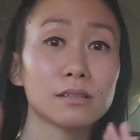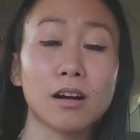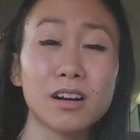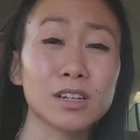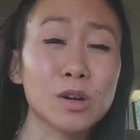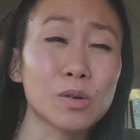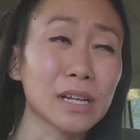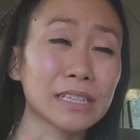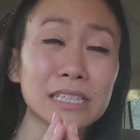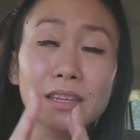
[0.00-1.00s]
hardcore,
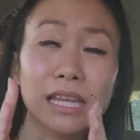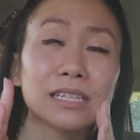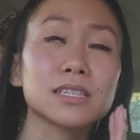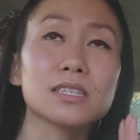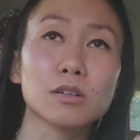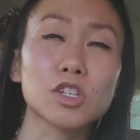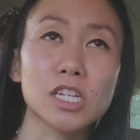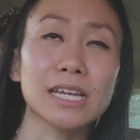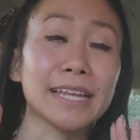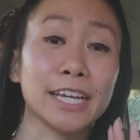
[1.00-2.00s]
like they
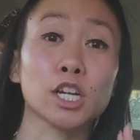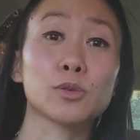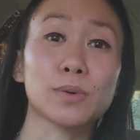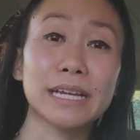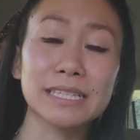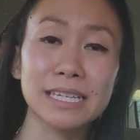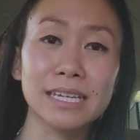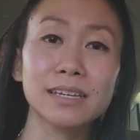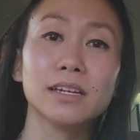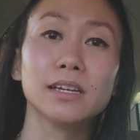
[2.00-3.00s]
dissociate like
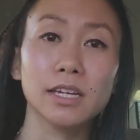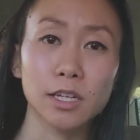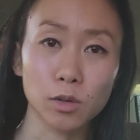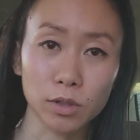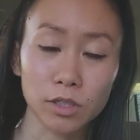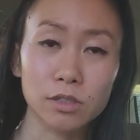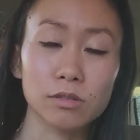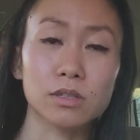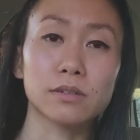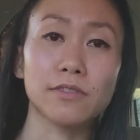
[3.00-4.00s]
crazy in order to
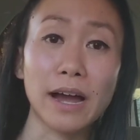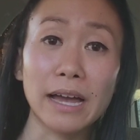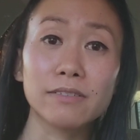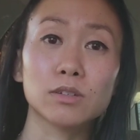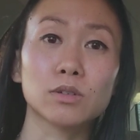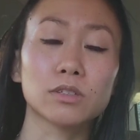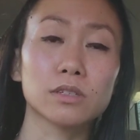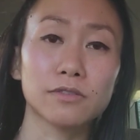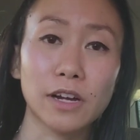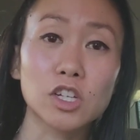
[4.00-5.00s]
survive, in order
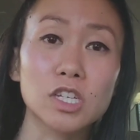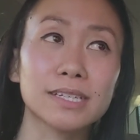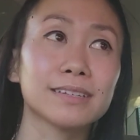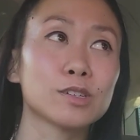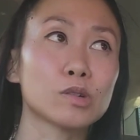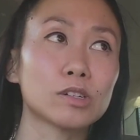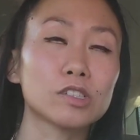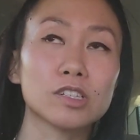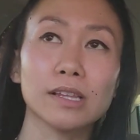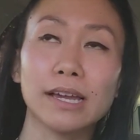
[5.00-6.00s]
to function, in order
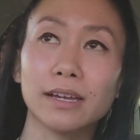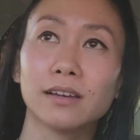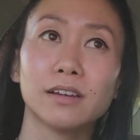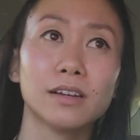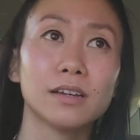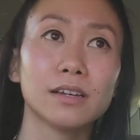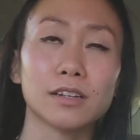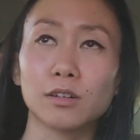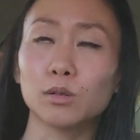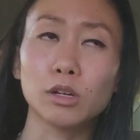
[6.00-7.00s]
to, like, you
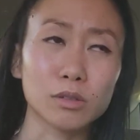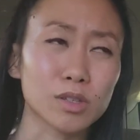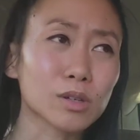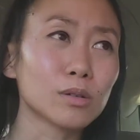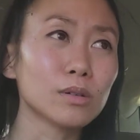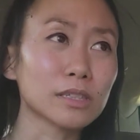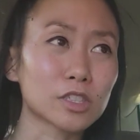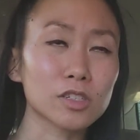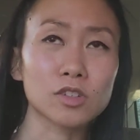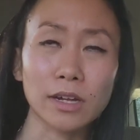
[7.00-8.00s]
know, go to school and
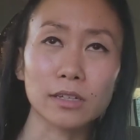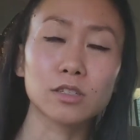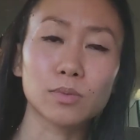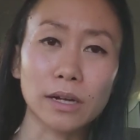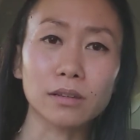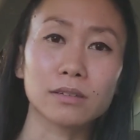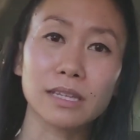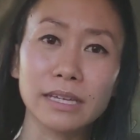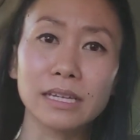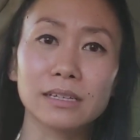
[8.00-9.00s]
just try to do regular
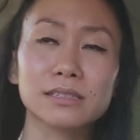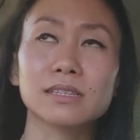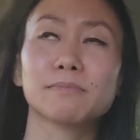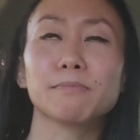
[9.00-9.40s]
things